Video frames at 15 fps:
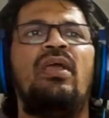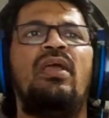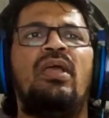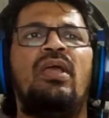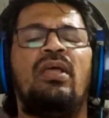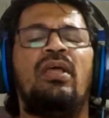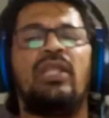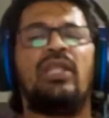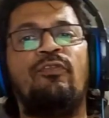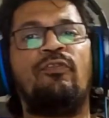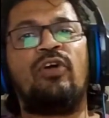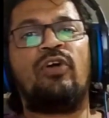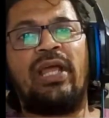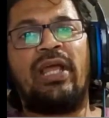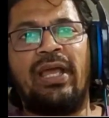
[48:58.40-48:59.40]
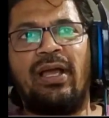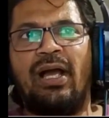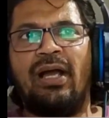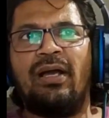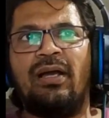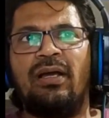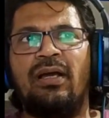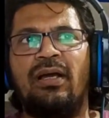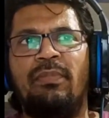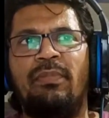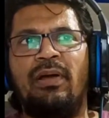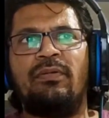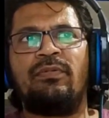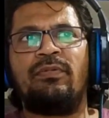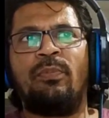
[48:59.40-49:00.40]
Now
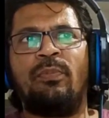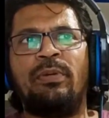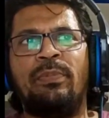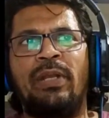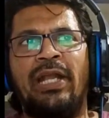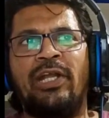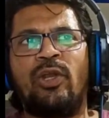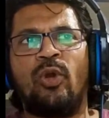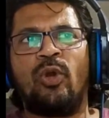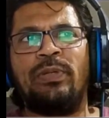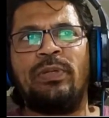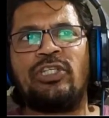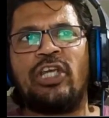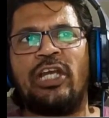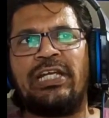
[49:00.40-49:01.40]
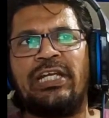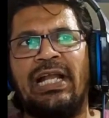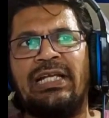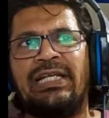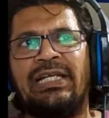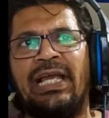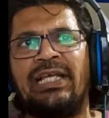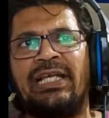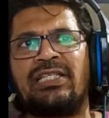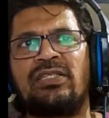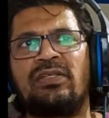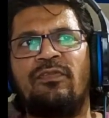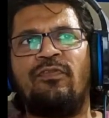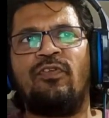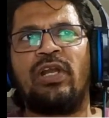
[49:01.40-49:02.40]
people, entropy change delta S
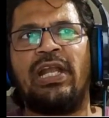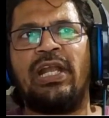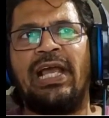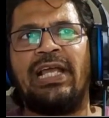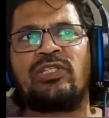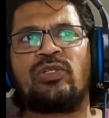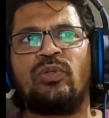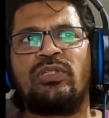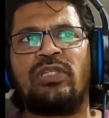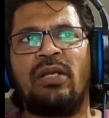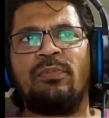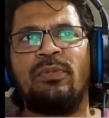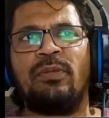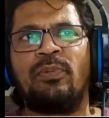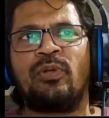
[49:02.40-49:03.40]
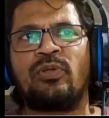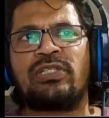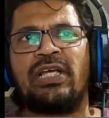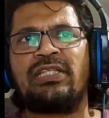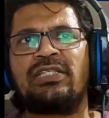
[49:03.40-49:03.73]
for an isothermal process.